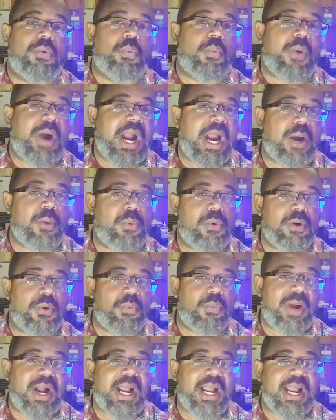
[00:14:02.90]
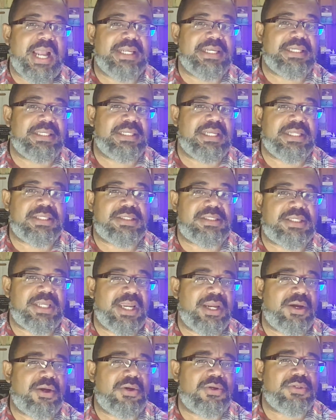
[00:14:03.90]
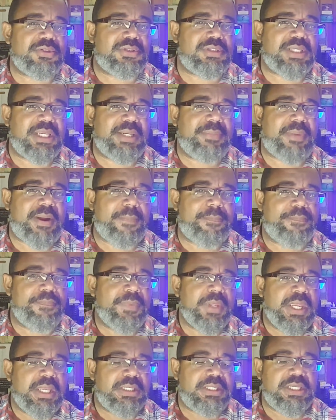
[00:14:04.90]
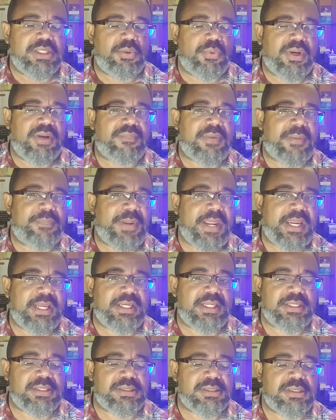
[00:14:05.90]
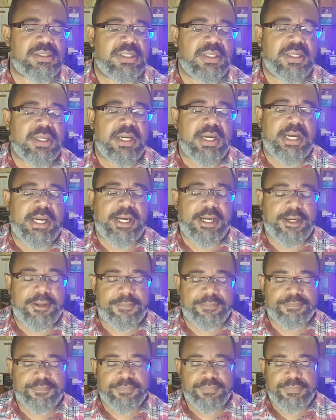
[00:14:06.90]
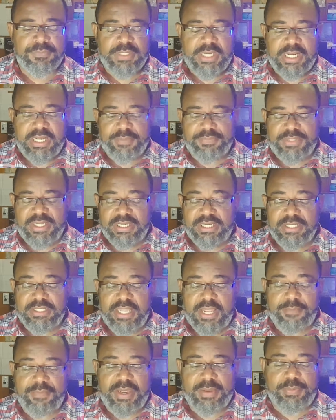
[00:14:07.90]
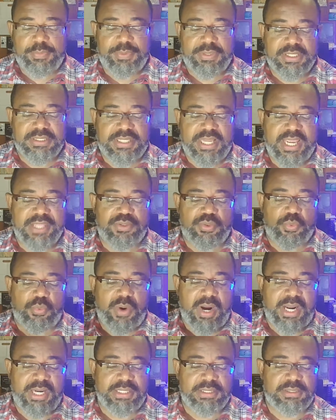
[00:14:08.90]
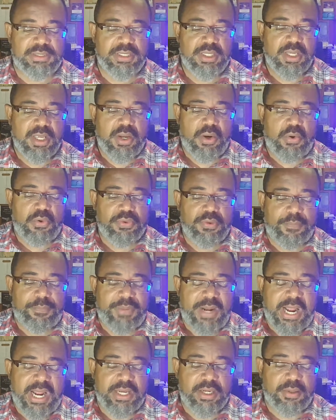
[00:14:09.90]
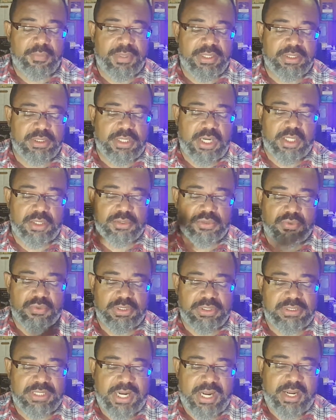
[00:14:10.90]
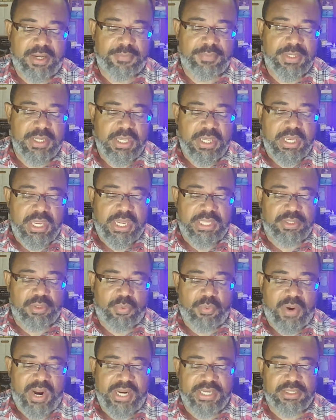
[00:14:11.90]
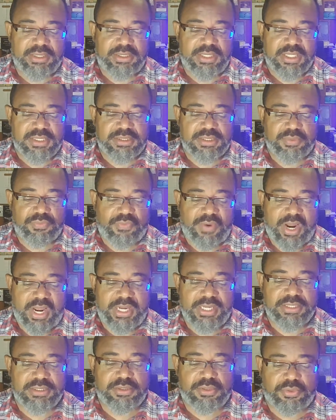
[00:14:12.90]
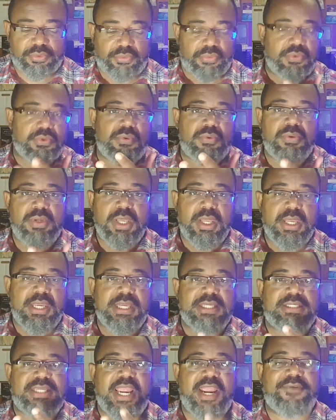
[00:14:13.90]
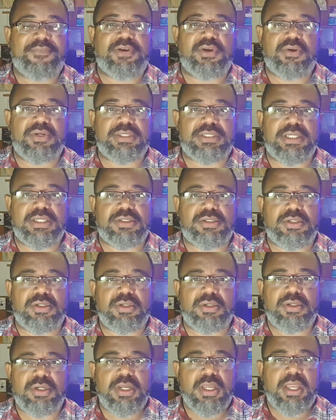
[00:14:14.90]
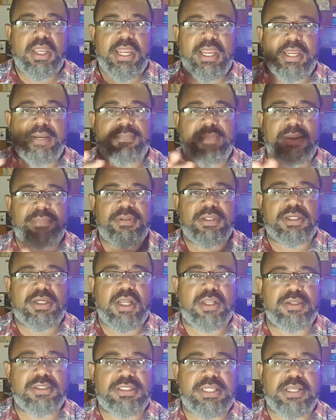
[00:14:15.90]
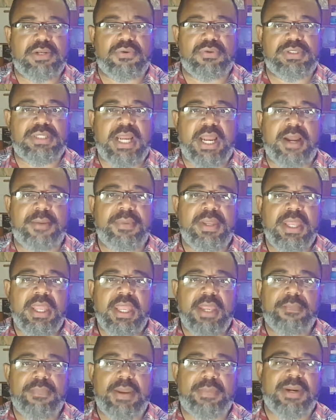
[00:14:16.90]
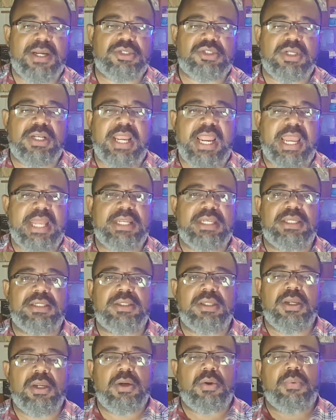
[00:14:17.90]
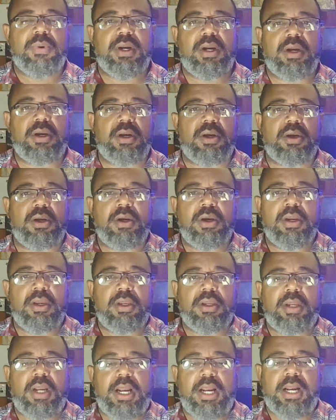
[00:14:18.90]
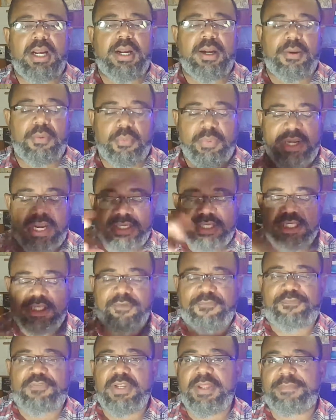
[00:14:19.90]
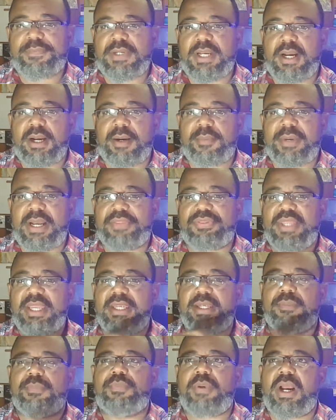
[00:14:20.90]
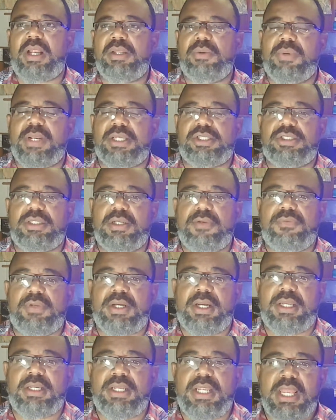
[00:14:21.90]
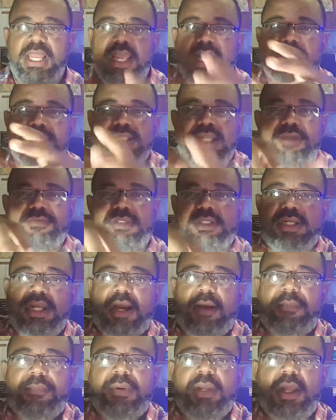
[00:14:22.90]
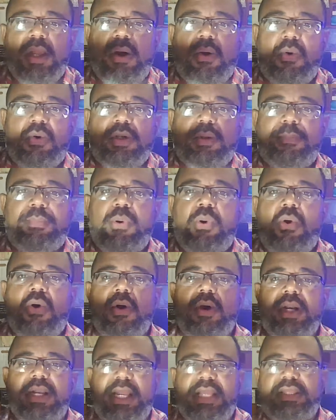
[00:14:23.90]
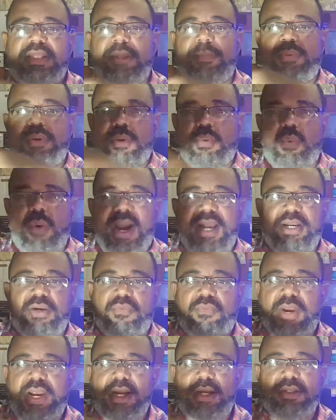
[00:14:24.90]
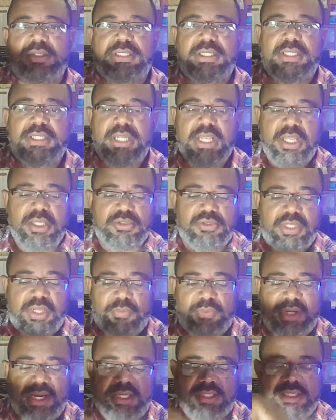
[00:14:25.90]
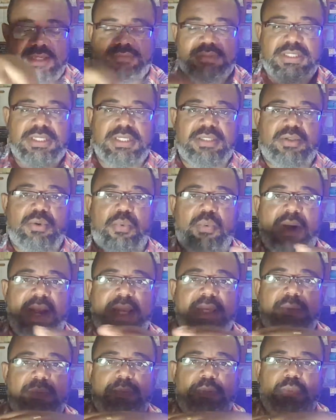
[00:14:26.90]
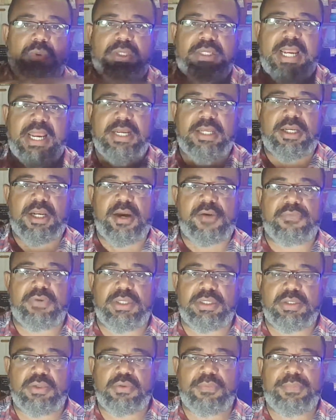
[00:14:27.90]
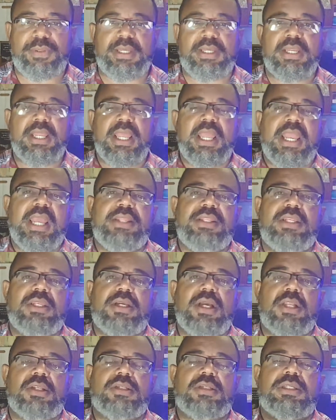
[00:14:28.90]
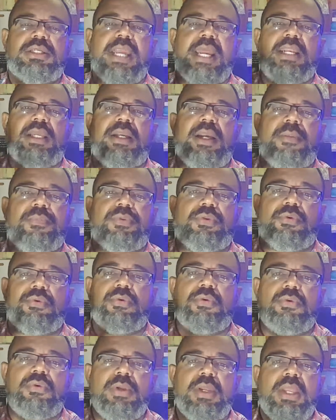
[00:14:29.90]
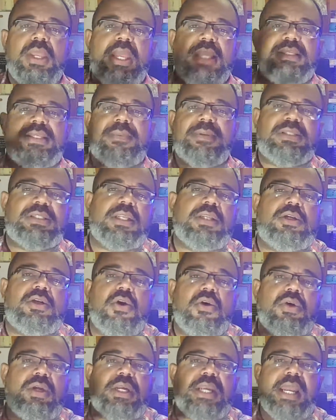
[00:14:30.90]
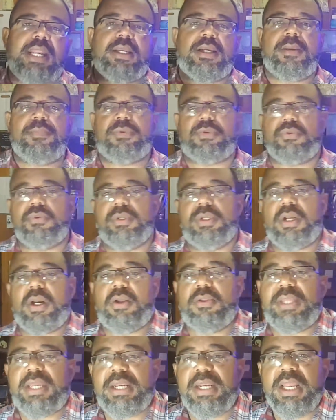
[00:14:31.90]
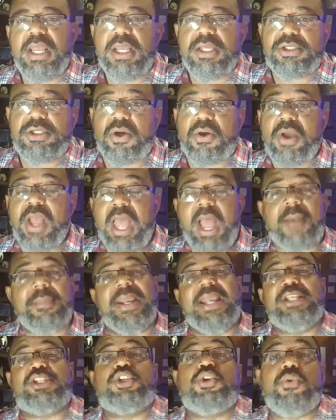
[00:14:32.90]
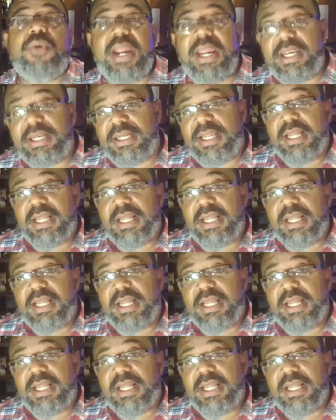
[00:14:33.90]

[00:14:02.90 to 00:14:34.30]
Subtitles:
why I didn't get sales in neither one of my paintings. And I'm thinking that maybe because I had the white on the bottom and the colors on the top, and the white doesn't rise through, it's heavier and denser, and maybe the color stayed on top. Maybe I should have had it where when I did the flip cup, I think probably what I should have done is left the cup on the board and then put white around it so that when I lifted it, the white will kind of cover it a little bit, and then the colors could kind of come through, and some of the silicone could kind of come through and all that. So, I mean, it's great